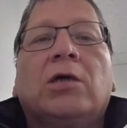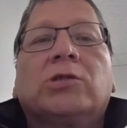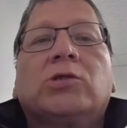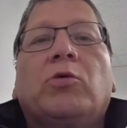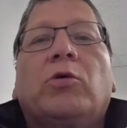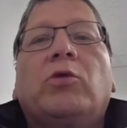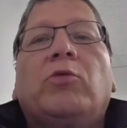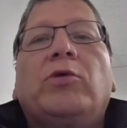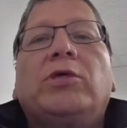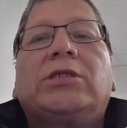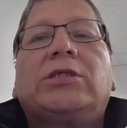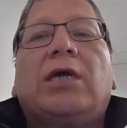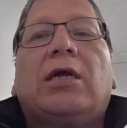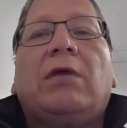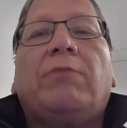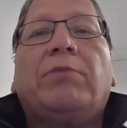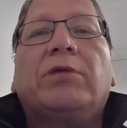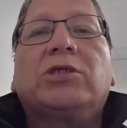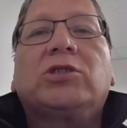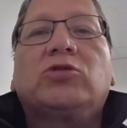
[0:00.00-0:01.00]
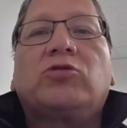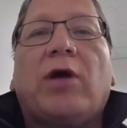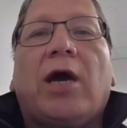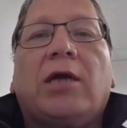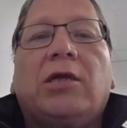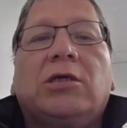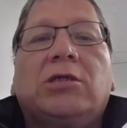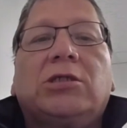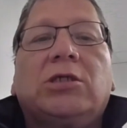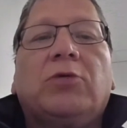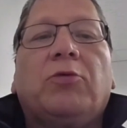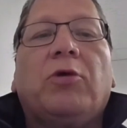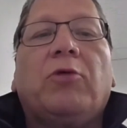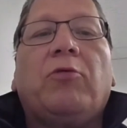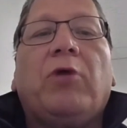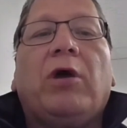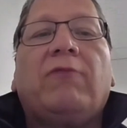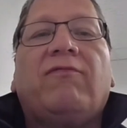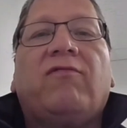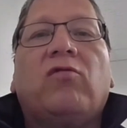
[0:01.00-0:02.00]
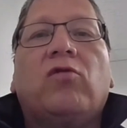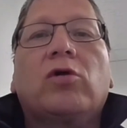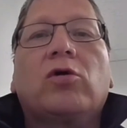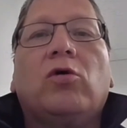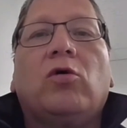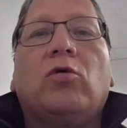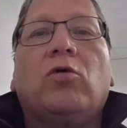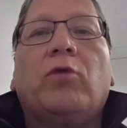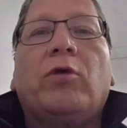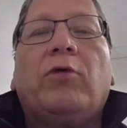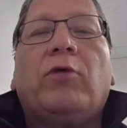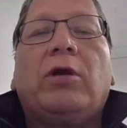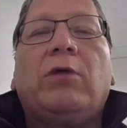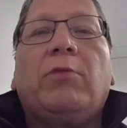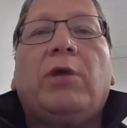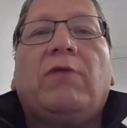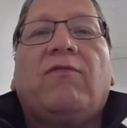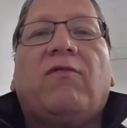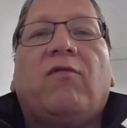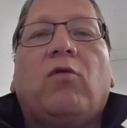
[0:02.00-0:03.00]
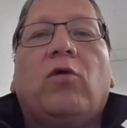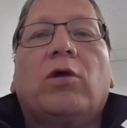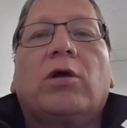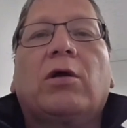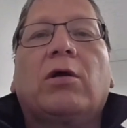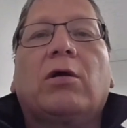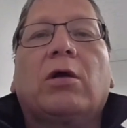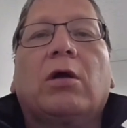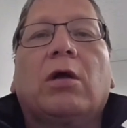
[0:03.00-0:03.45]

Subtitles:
So when we set up a strategy, we want to meet 4